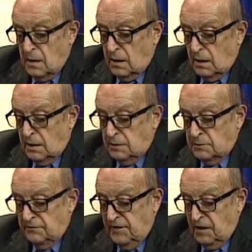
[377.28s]
Uh,
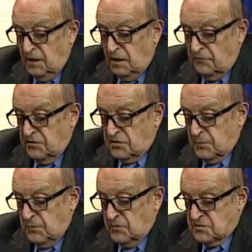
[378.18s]
you've had a lot of
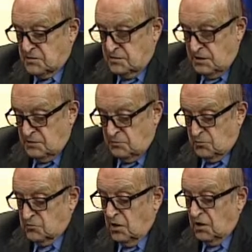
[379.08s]
experience, as we
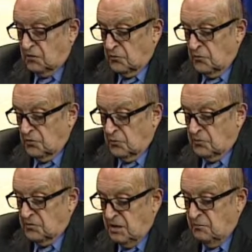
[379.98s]
were talking earlier,
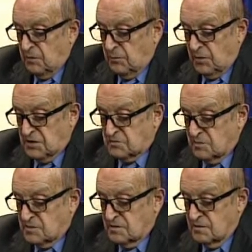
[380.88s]
with knee
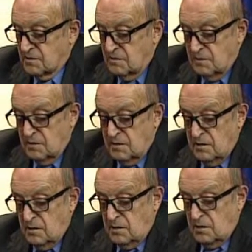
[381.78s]
replacements.
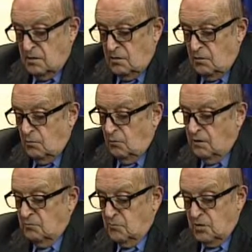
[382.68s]

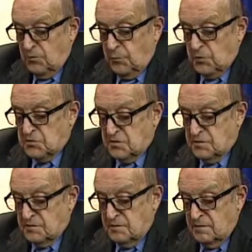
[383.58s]
When would a
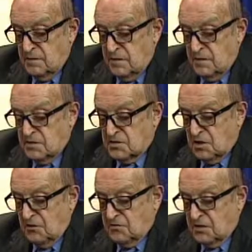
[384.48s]
person
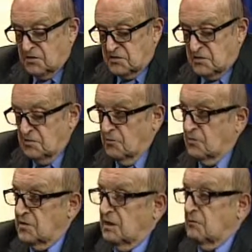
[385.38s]
start to consider
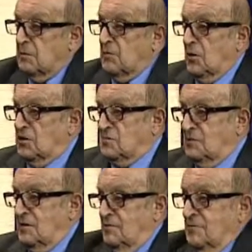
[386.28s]
a knee
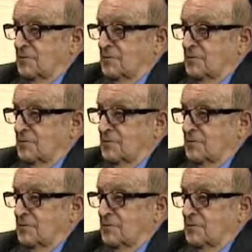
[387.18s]
replacement?